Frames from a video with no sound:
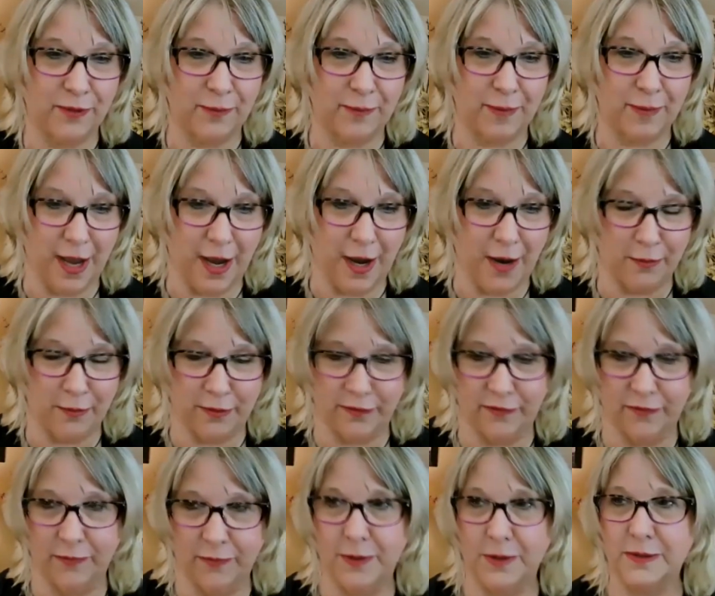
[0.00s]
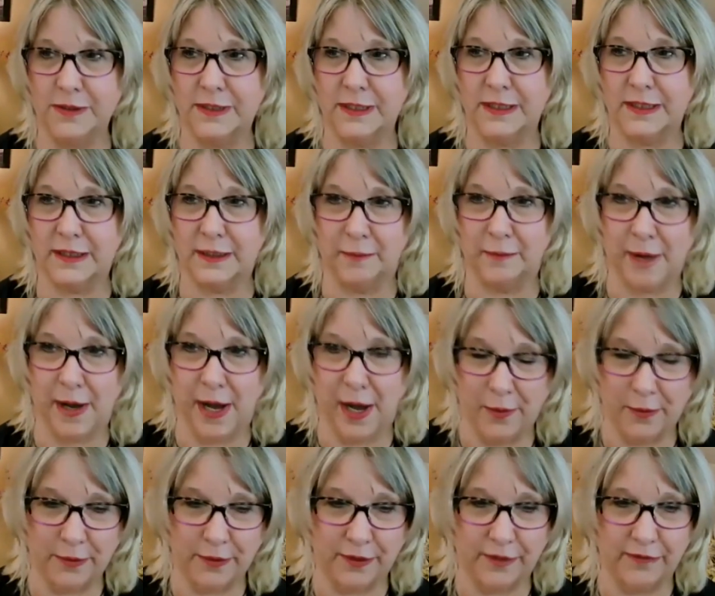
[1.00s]
the power of music, the
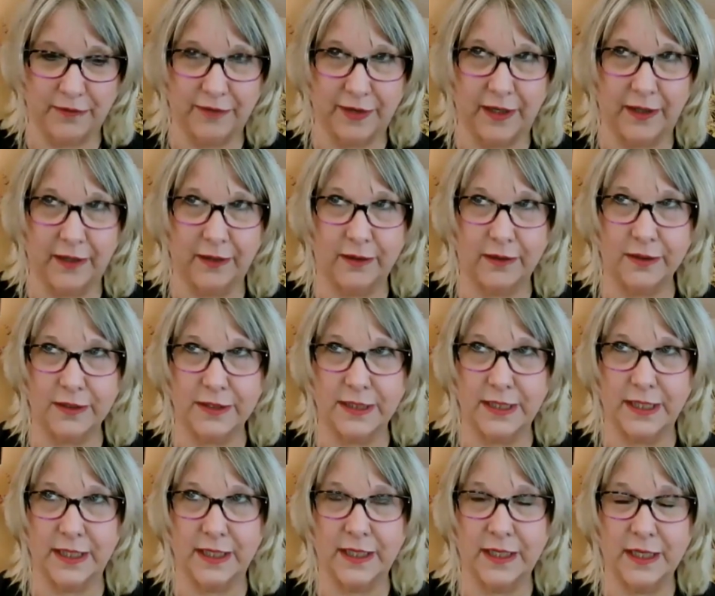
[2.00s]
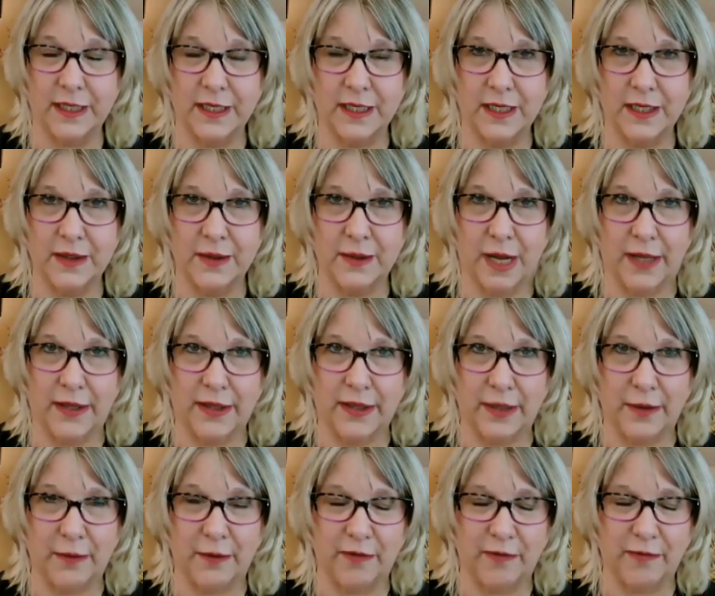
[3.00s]
power of art. And I
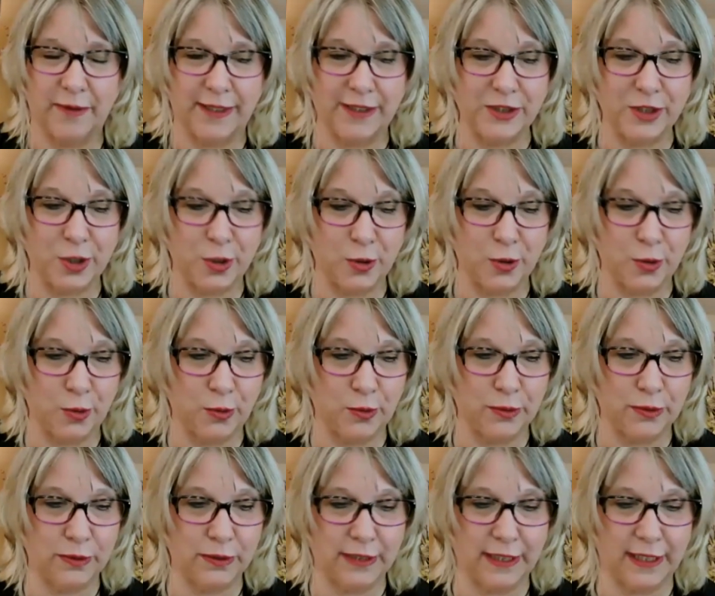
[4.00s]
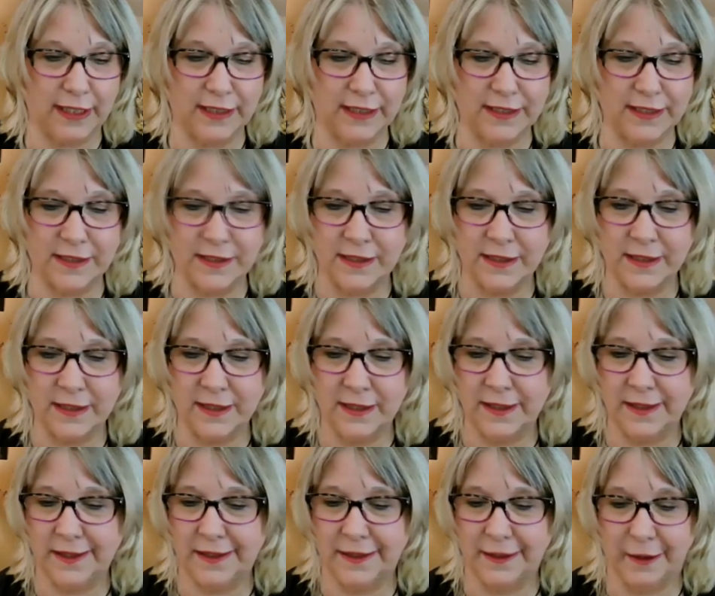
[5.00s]
think we've been told that,
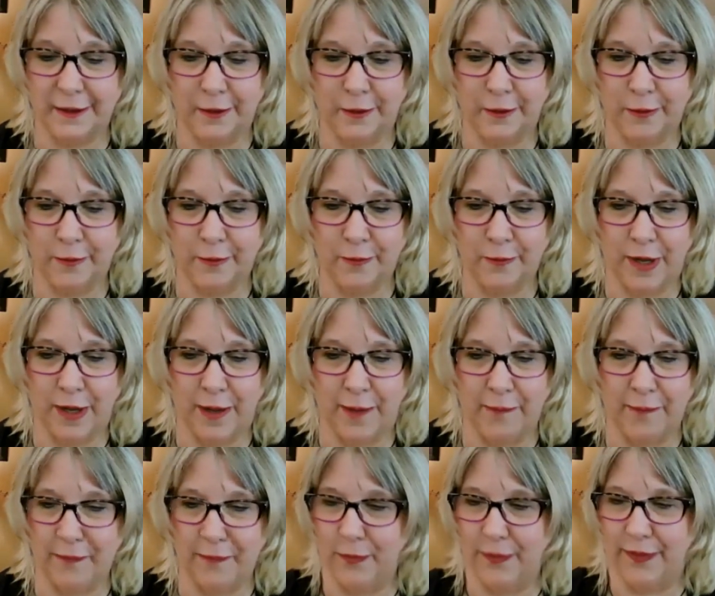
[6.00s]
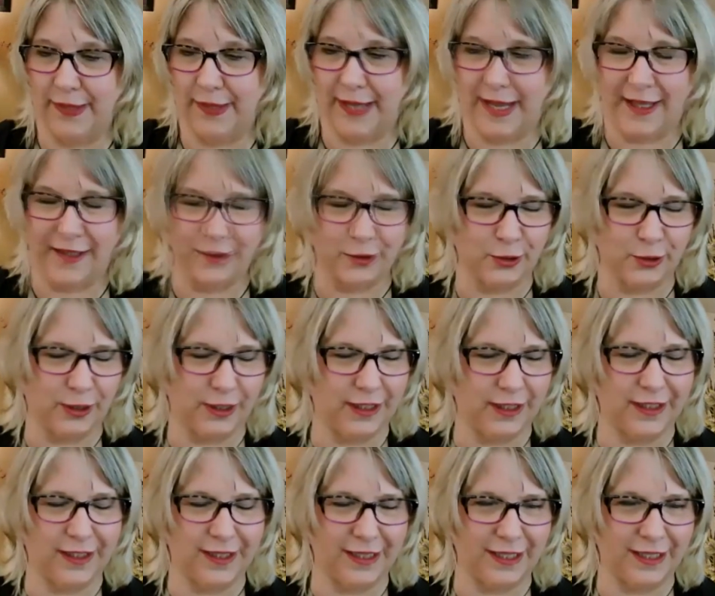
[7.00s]
well, they can't learn
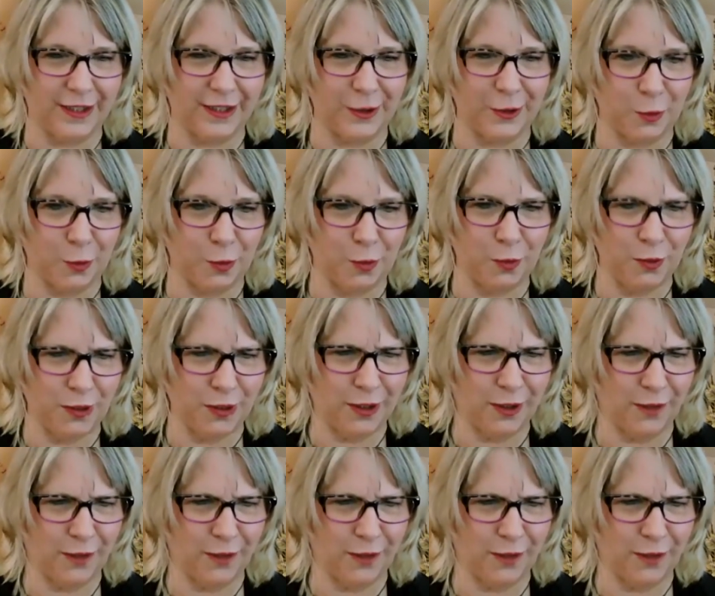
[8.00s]
anything new, they